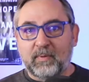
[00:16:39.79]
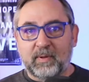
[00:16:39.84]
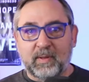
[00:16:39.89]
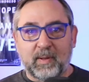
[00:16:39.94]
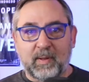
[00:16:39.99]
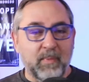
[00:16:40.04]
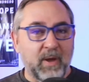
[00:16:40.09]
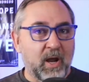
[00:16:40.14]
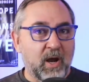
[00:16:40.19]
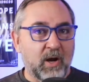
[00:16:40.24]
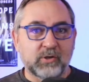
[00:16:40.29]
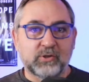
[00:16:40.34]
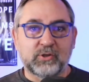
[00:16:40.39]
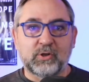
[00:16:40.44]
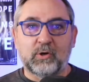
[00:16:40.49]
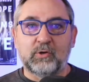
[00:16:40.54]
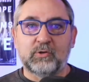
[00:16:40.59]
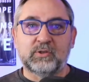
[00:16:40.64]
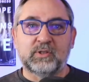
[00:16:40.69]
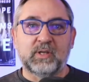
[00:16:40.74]
The mayor
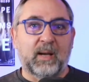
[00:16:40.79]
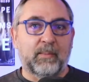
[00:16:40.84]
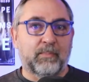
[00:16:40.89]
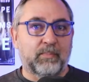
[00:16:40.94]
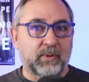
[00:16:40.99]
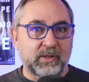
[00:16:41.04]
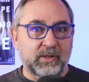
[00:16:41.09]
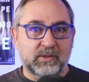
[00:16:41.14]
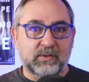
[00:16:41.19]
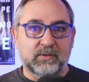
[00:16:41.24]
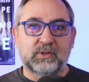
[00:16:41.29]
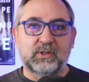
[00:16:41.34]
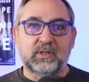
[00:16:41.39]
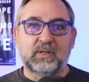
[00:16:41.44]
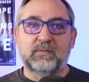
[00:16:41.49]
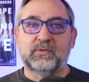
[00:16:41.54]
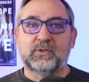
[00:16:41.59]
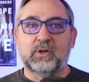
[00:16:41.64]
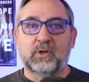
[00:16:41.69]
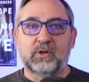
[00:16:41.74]
shows up, police
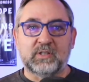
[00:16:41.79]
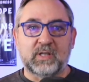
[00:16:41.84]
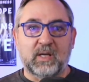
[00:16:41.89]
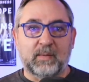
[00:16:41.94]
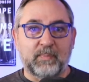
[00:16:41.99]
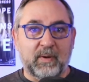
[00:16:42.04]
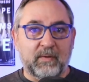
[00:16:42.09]
chief shows up.